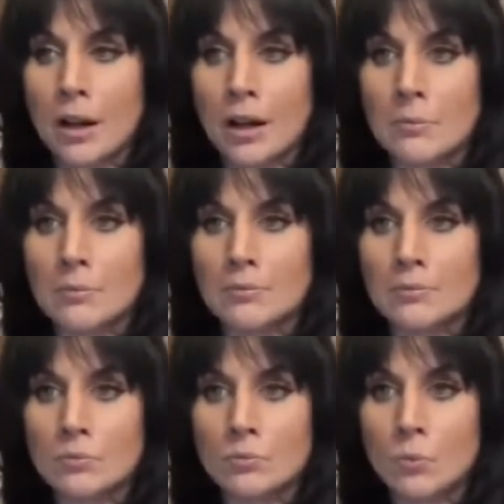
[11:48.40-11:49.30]

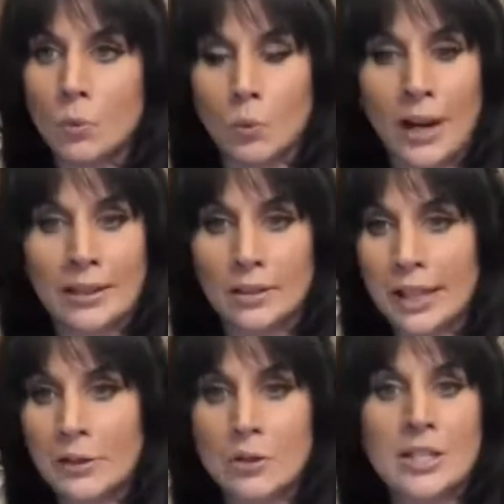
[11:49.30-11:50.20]
um, write
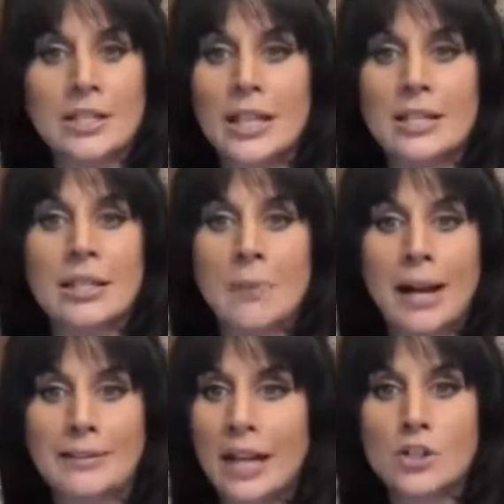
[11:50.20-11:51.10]
letters as they did
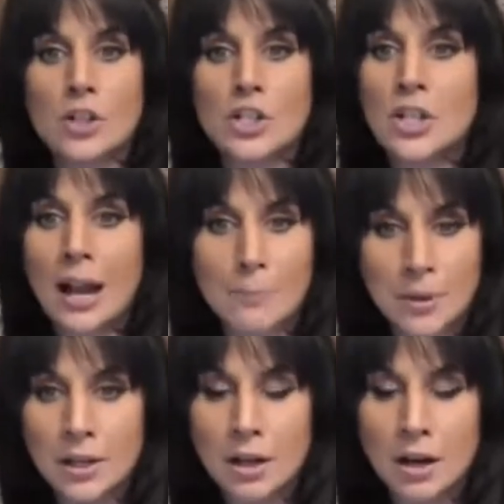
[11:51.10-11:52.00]
back then to stop